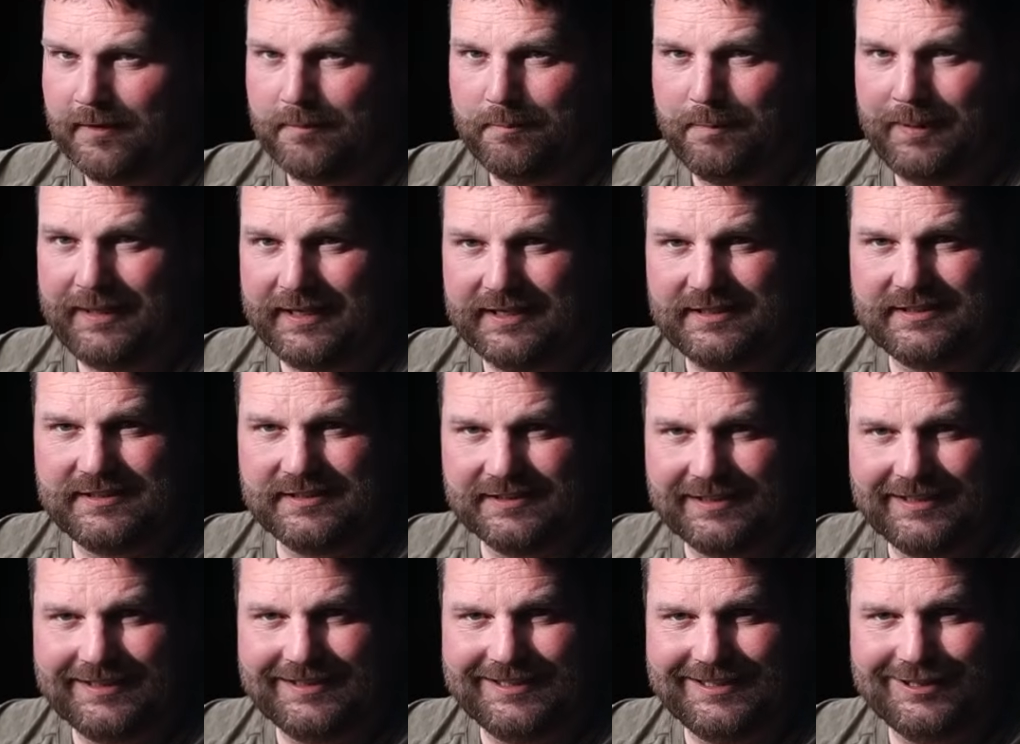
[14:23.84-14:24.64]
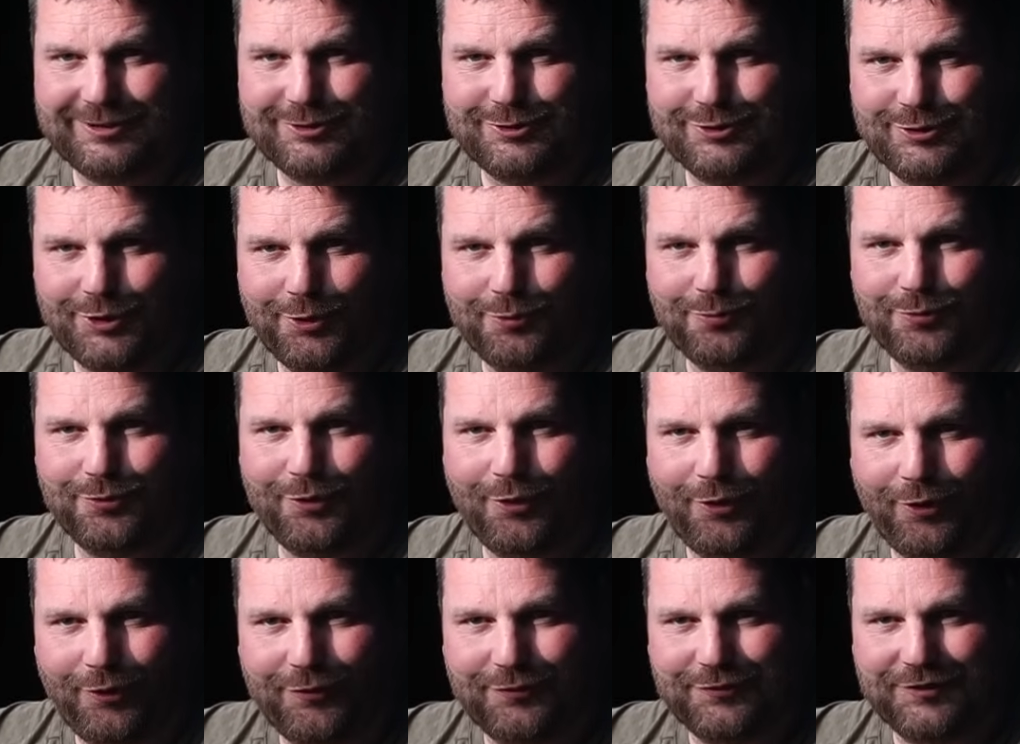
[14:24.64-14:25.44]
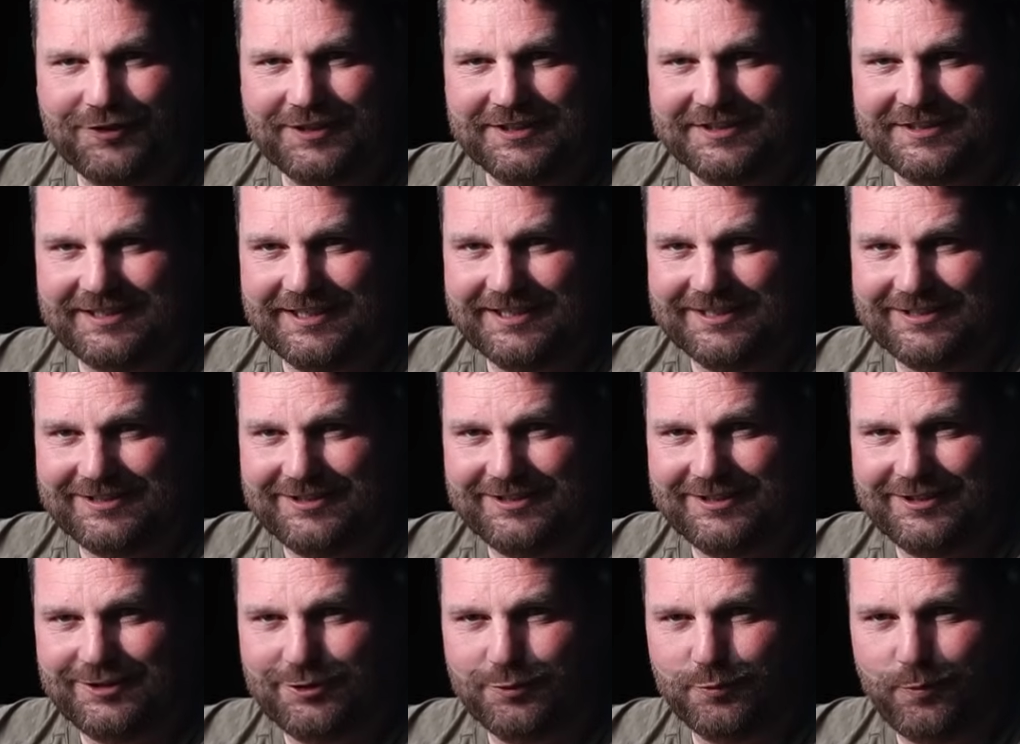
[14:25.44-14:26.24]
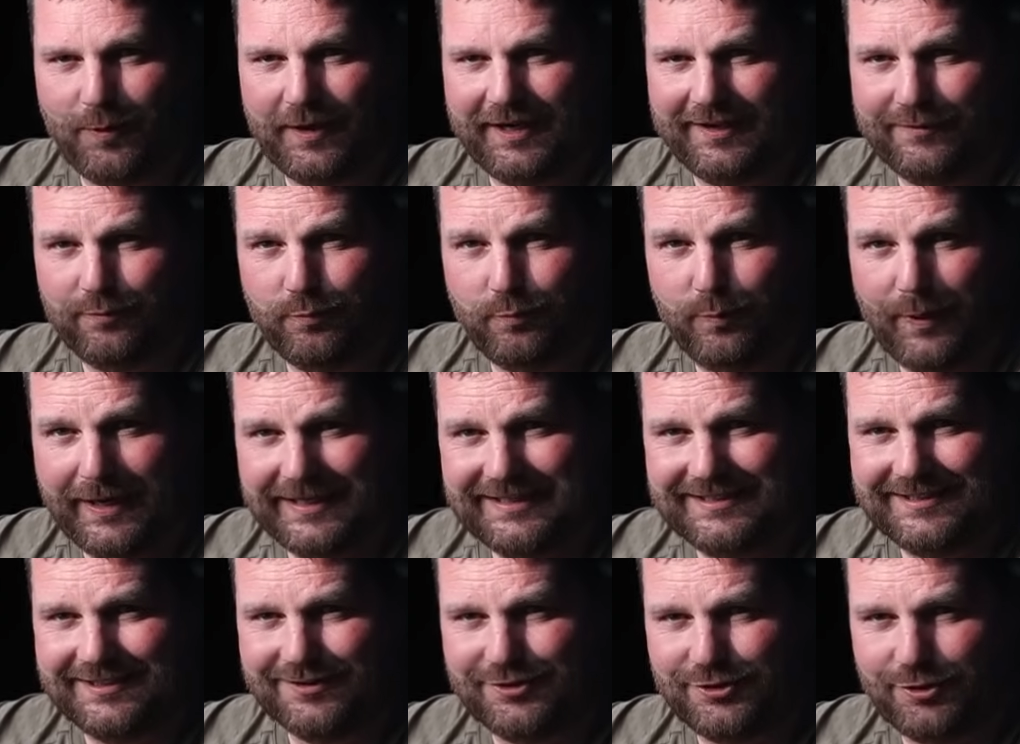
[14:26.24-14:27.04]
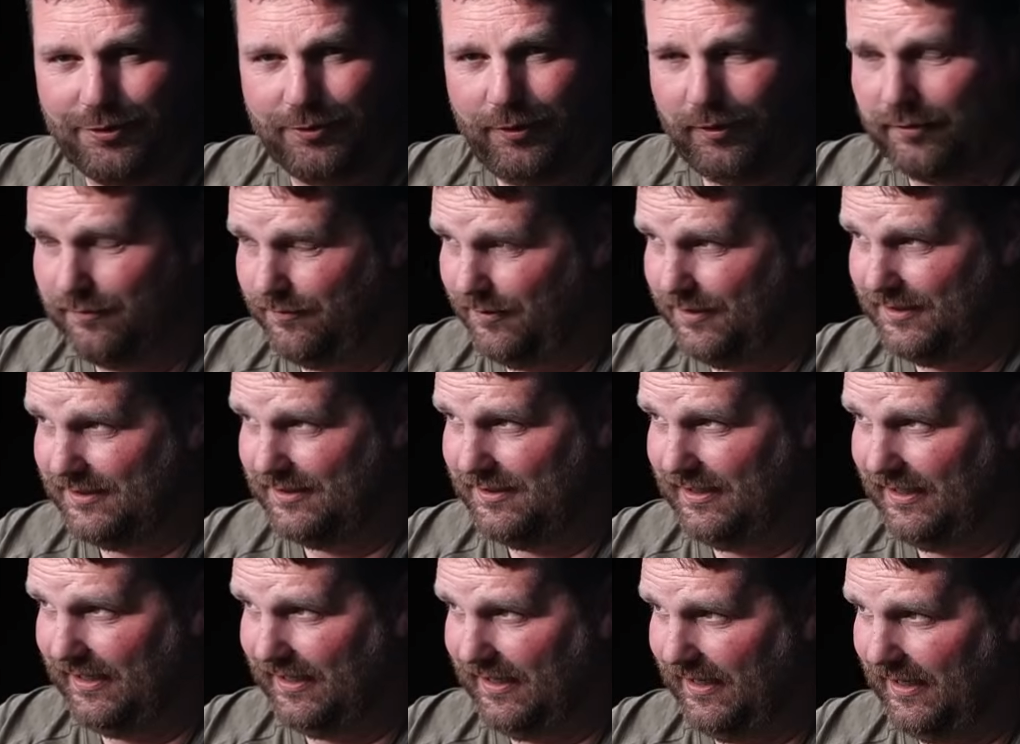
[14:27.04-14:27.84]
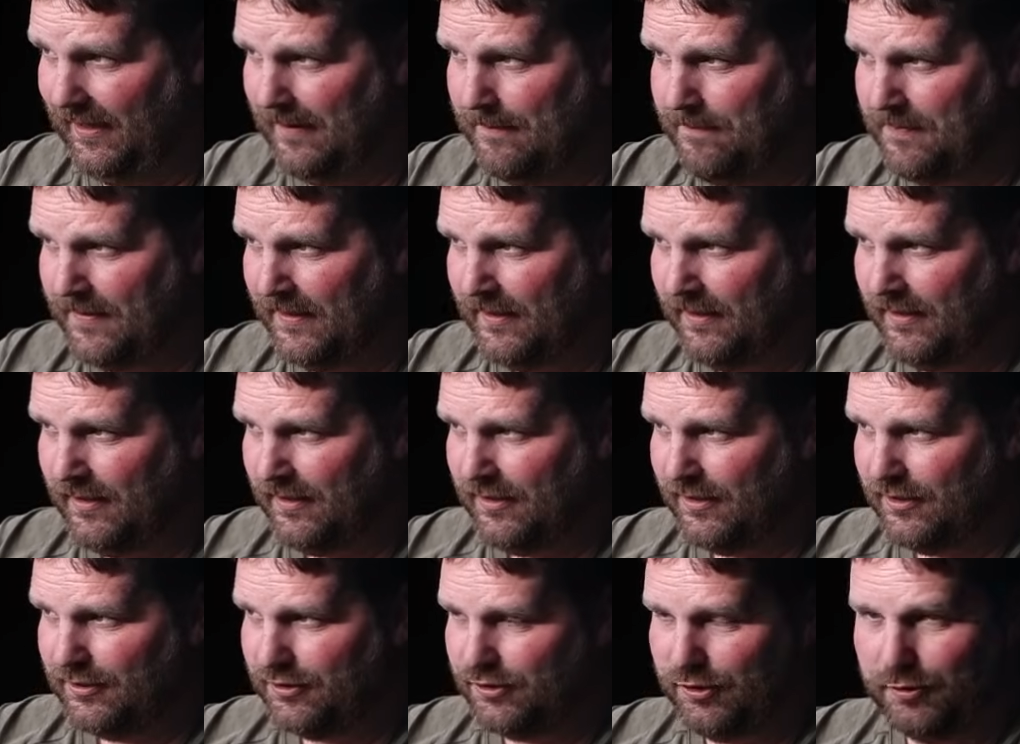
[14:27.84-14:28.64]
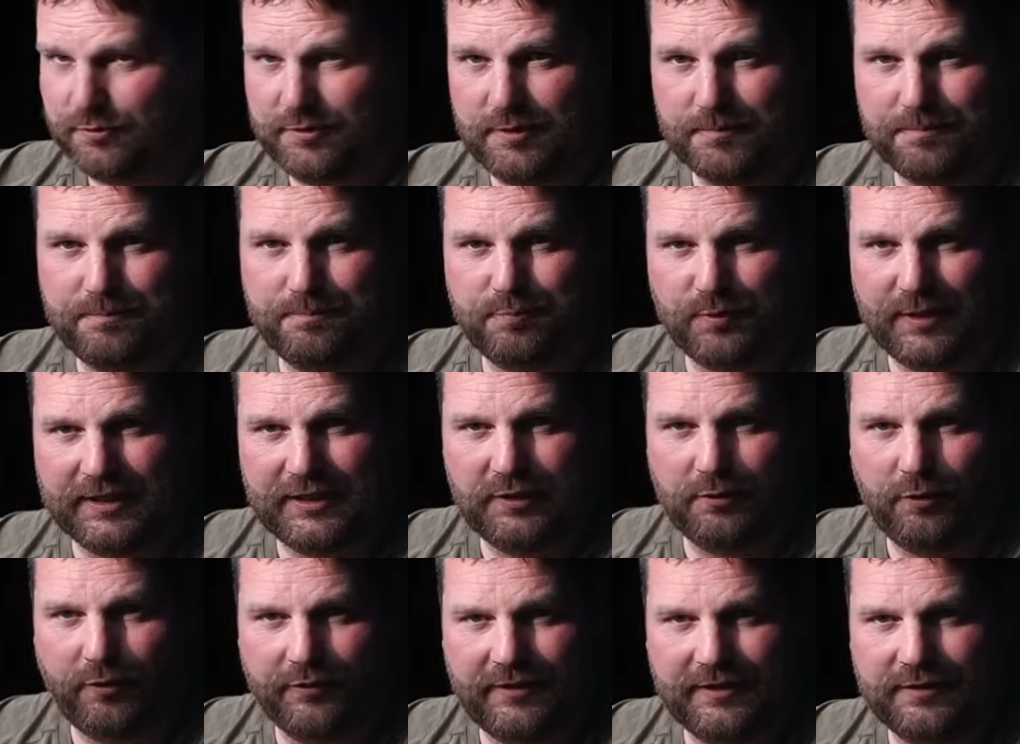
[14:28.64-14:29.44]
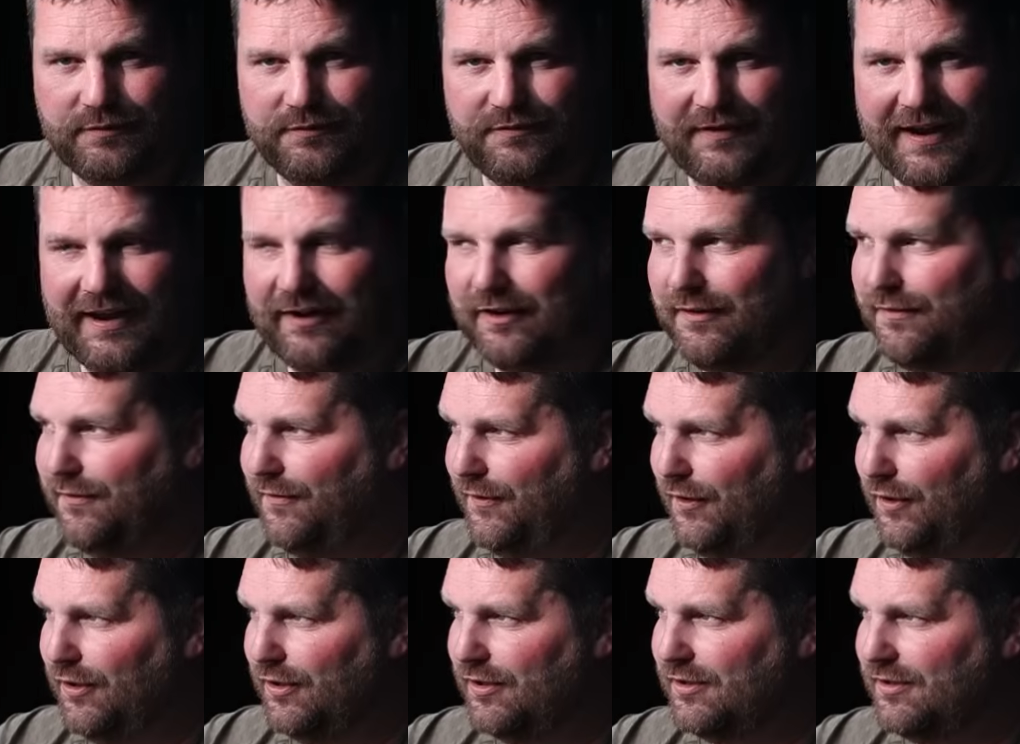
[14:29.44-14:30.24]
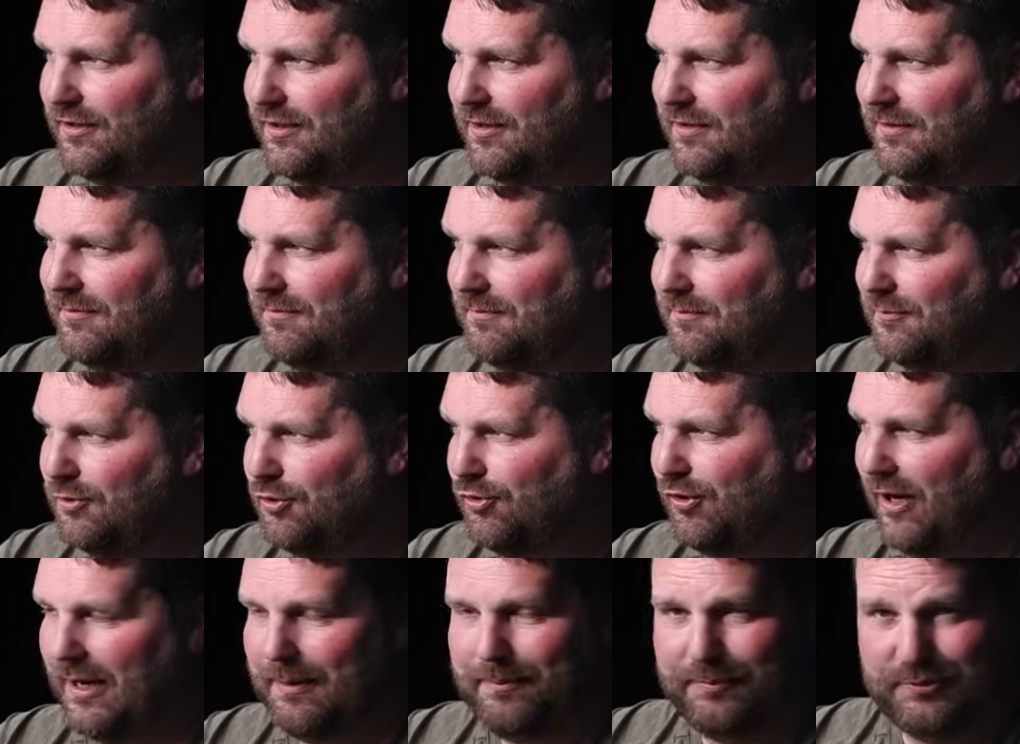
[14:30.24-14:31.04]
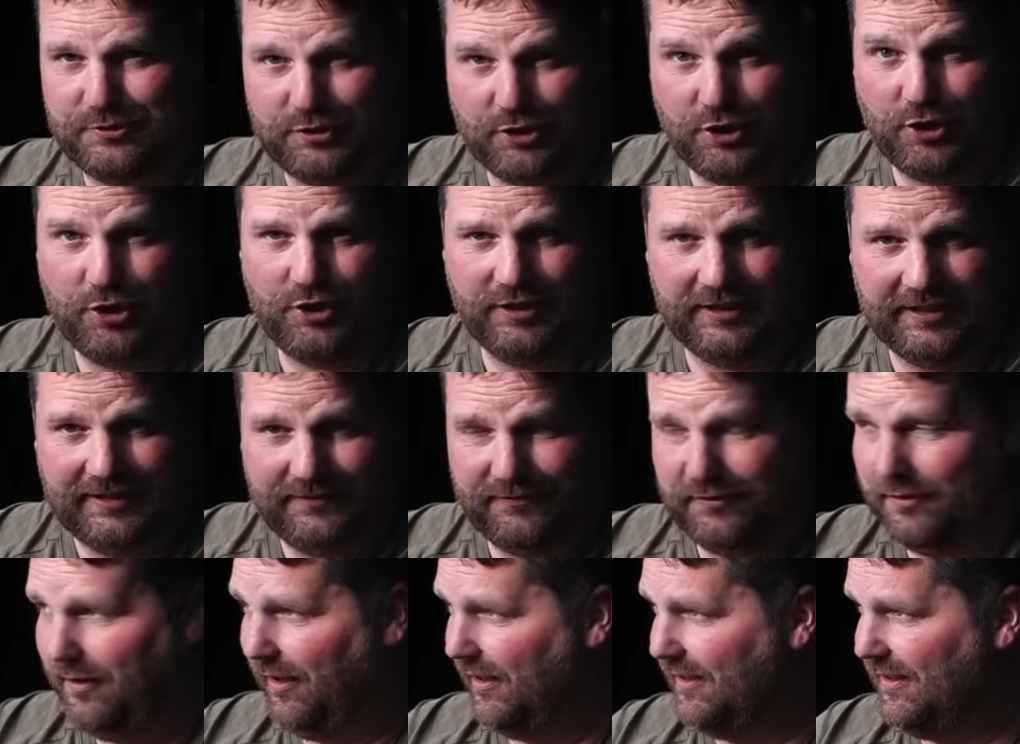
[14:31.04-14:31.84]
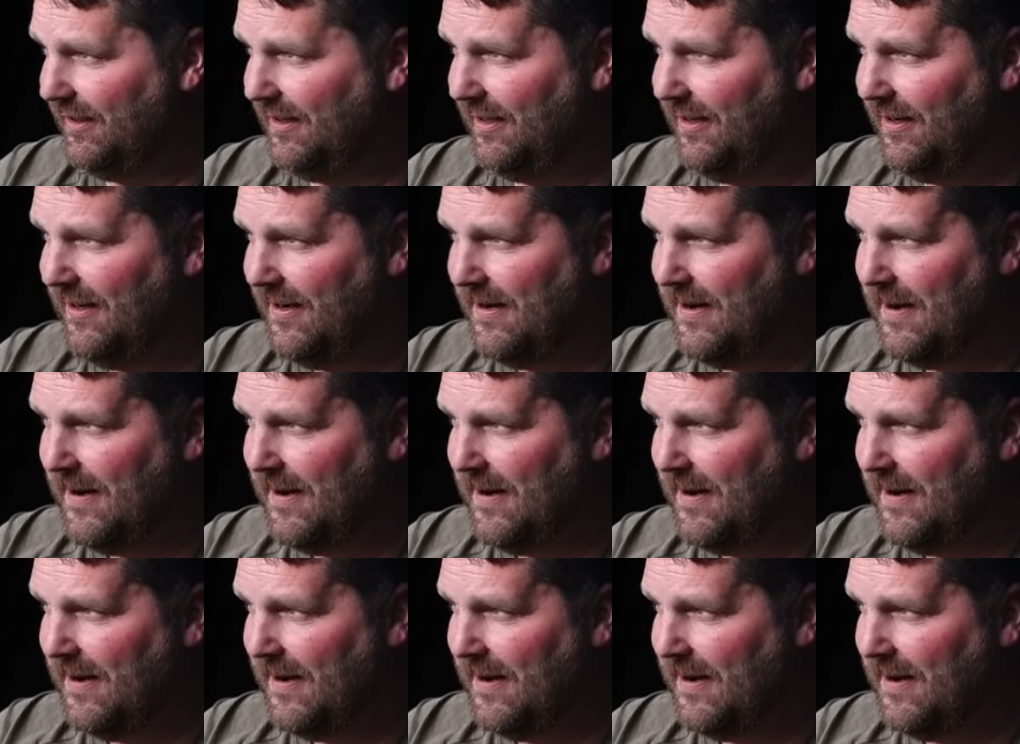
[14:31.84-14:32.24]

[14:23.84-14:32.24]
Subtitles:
Places like this don't often exist, and this is why I've waited so long for this ticket. So to bring you on this very first trip, journey if you like,